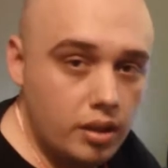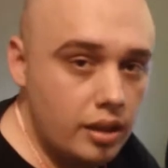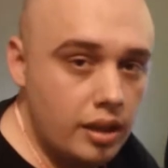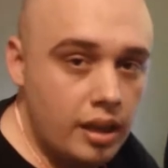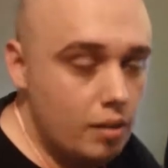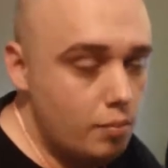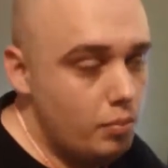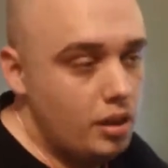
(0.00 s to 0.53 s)
It
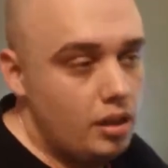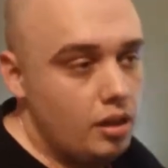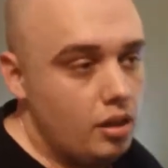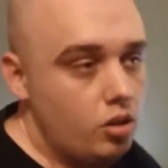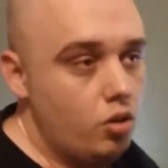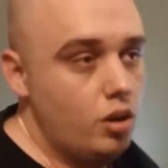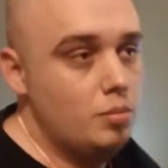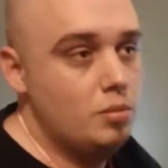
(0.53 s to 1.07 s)
can't be
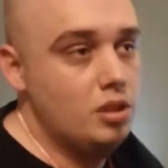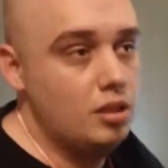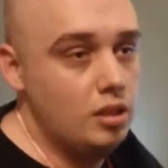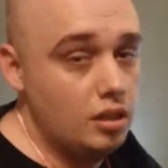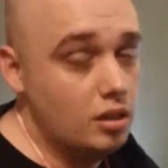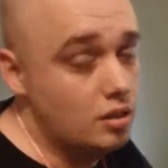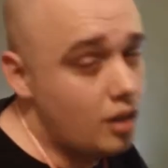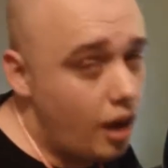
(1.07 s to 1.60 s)
encrypted the
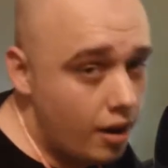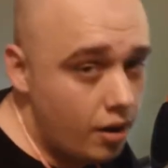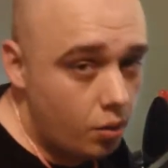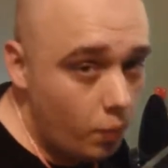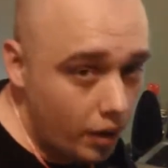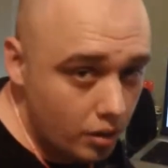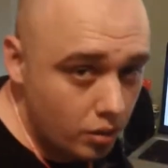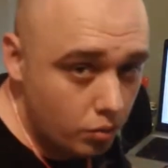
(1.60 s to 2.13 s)
entire
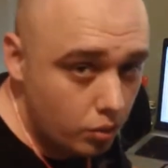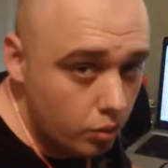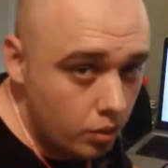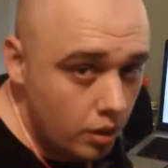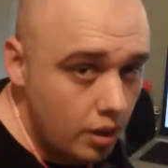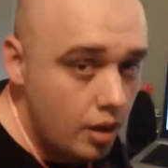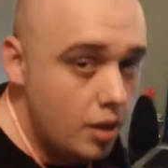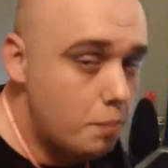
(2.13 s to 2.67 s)
way through,
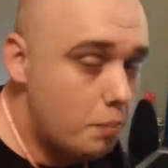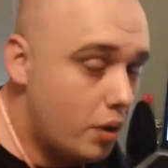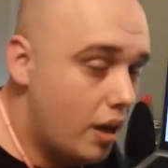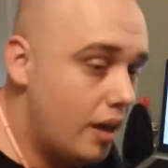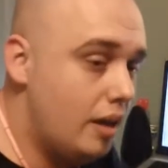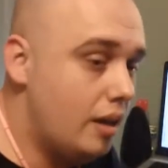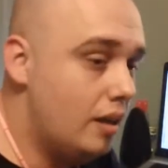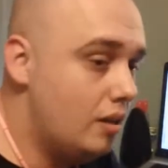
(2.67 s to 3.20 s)

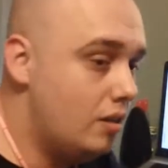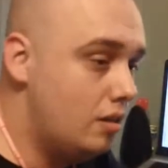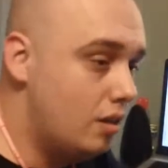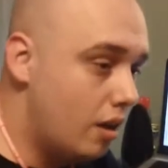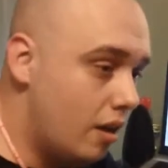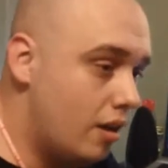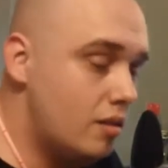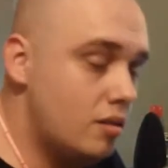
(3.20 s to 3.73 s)
but it
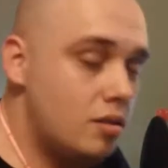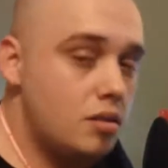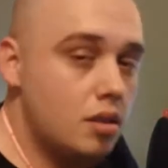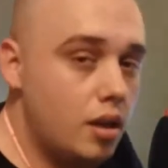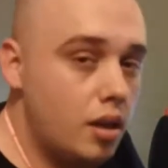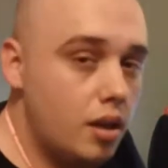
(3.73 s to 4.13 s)
does,